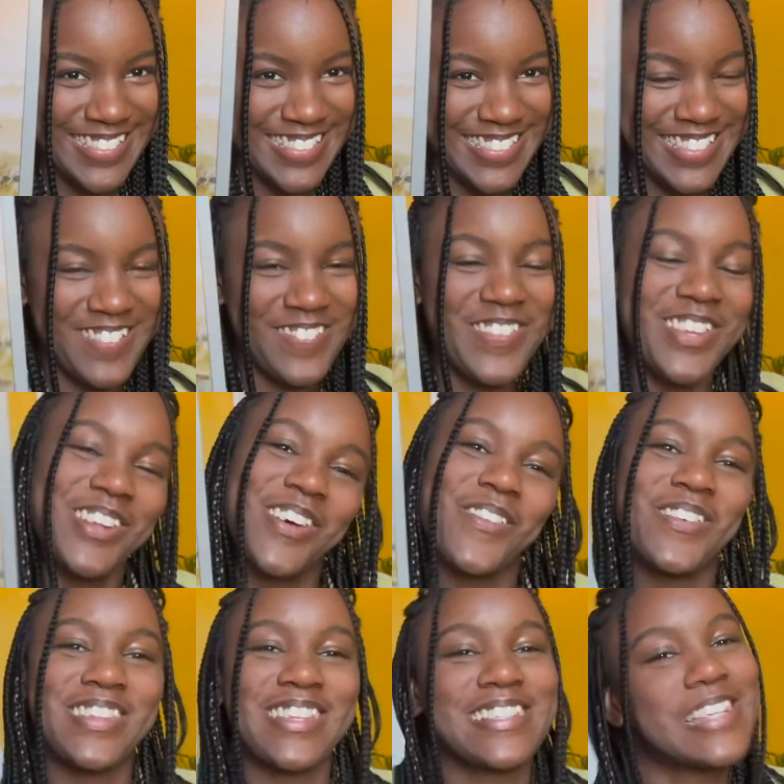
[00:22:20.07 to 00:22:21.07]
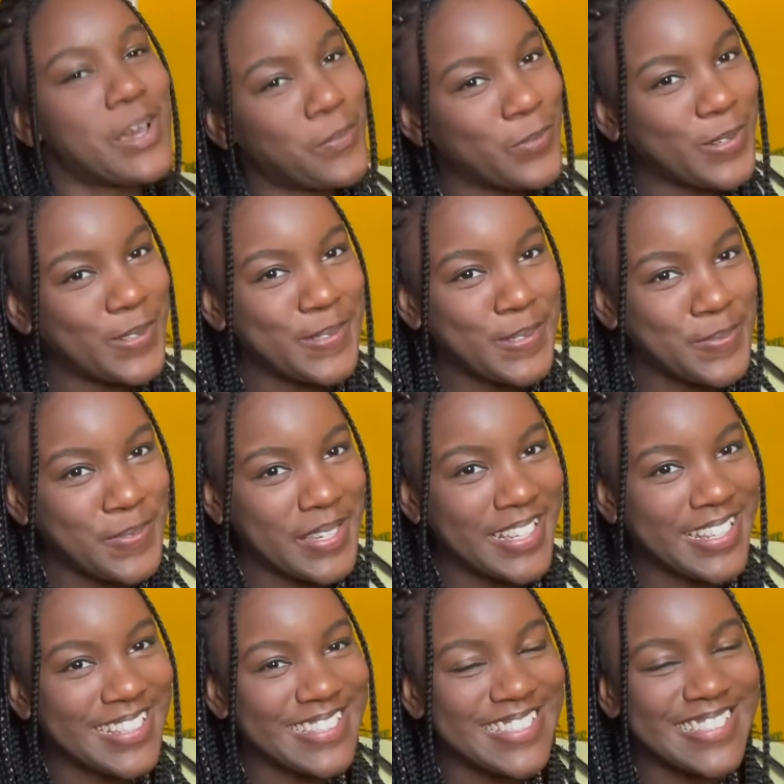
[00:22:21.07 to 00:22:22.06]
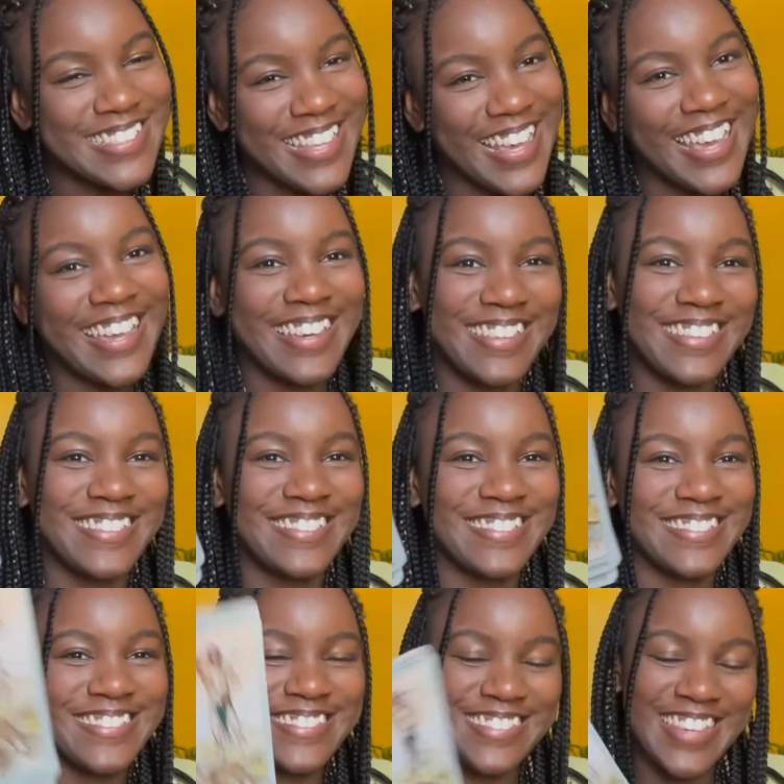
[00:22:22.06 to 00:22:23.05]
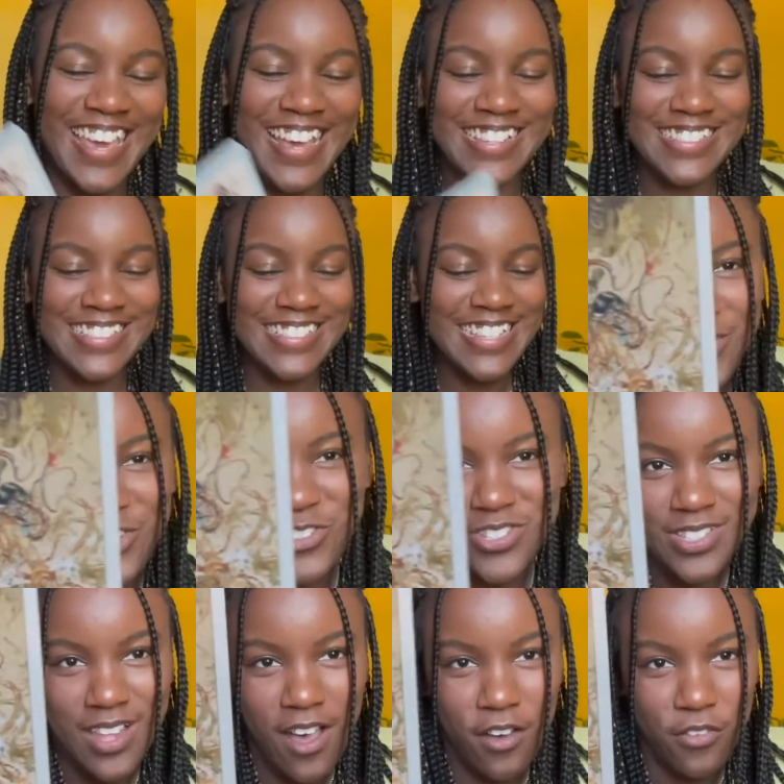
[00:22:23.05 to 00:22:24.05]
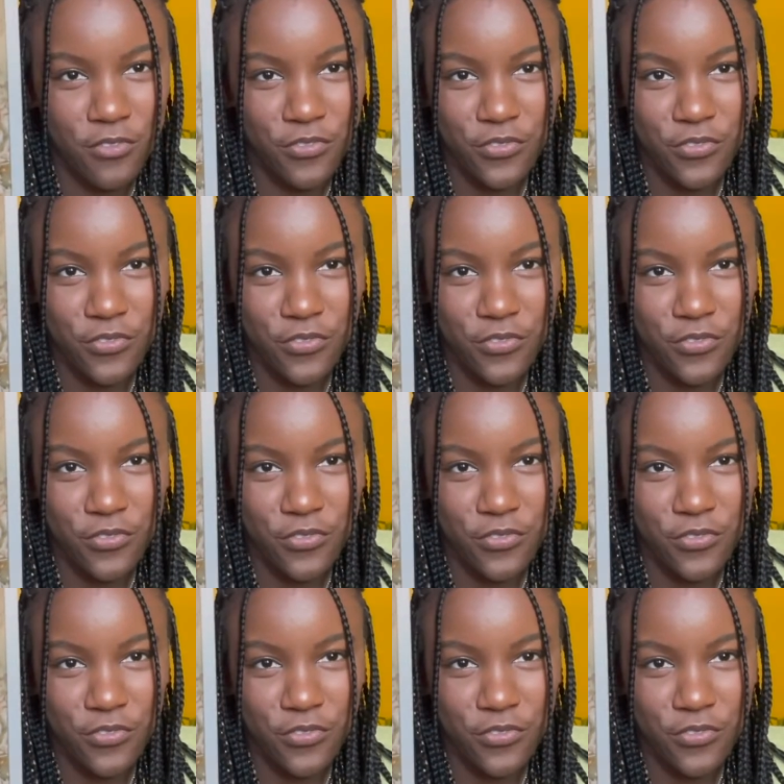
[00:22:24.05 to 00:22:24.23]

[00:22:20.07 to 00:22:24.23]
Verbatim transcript: if you know what the temperance means, like, yes. I just love,